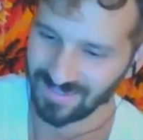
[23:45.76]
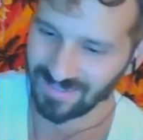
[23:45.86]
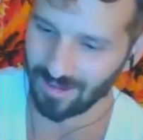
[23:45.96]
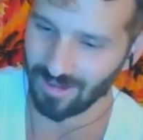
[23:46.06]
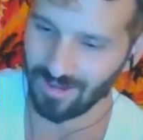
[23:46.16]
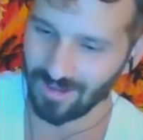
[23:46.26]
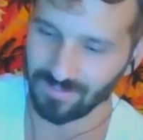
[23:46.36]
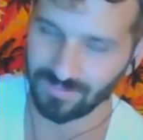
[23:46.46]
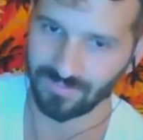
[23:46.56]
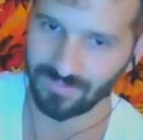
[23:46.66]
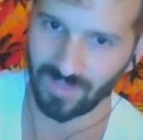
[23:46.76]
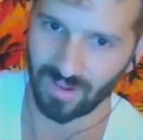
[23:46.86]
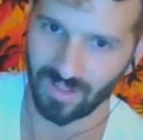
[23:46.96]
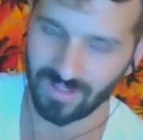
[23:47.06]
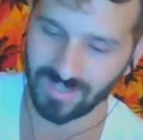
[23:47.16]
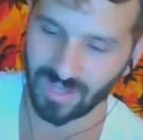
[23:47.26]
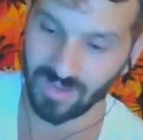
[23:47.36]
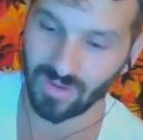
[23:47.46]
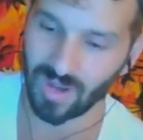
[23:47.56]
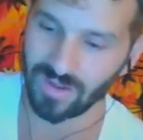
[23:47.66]
I liked how
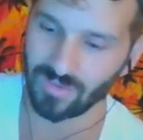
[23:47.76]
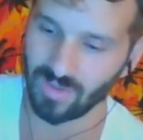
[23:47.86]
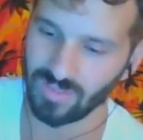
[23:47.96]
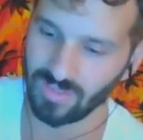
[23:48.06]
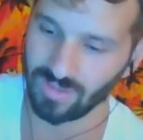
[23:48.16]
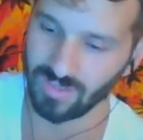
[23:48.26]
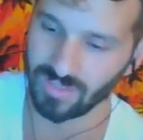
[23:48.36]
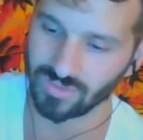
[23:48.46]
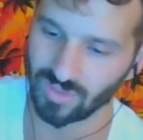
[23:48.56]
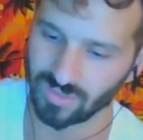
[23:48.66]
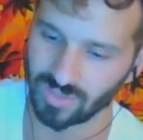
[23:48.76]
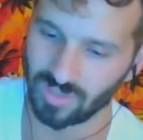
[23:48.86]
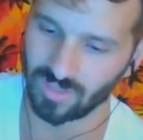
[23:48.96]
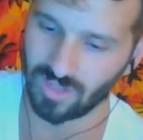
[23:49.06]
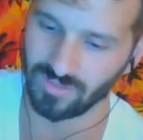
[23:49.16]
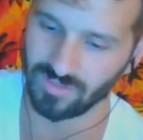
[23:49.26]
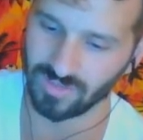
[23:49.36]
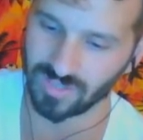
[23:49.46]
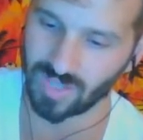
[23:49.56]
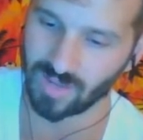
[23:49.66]
you kind of read the intro, so I'll do
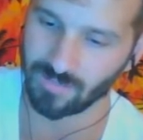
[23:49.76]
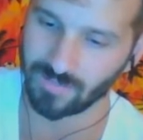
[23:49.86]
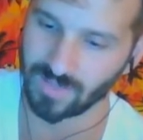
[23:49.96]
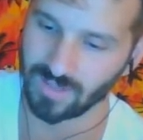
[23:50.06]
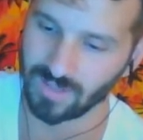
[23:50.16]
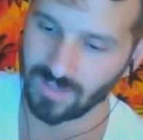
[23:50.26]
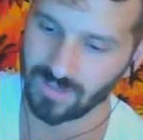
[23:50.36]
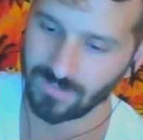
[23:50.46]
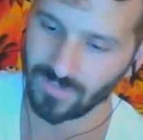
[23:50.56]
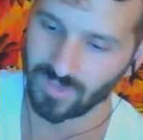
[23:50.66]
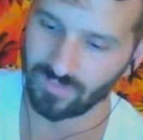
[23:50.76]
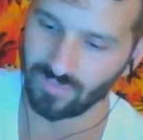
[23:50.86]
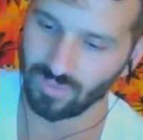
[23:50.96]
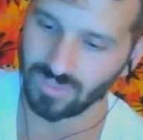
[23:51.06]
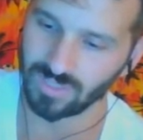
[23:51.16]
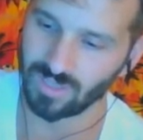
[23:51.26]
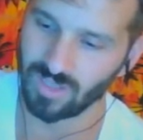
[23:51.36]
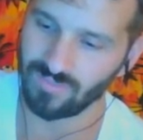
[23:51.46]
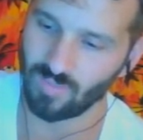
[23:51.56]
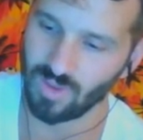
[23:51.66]
the same. The fools in
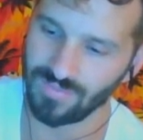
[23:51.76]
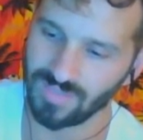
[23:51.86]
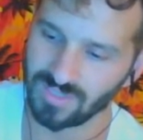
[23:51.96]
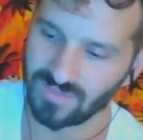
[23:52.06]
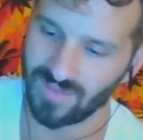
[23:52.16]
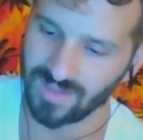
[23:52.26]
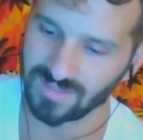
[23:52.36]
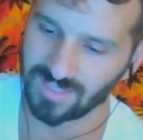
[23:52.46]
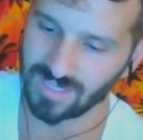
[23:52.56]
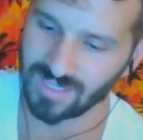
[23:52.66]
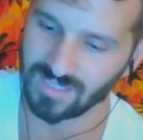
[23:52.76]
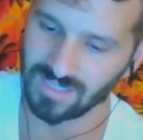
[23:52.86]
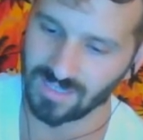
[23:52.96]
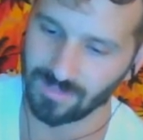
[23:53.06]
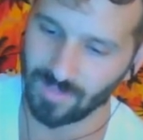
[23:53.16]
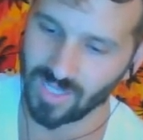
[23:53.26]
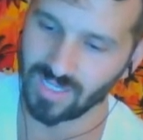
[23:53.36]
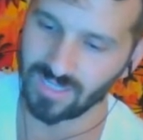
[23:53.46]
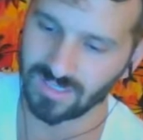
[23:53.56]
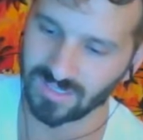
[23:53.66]
life want things fast and easy:
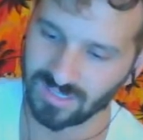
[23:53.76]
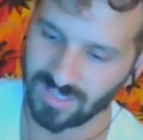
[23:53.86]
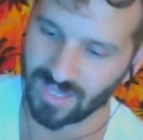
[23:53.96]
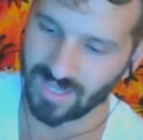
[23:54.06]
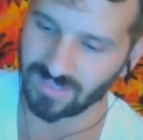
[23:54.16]
money, success,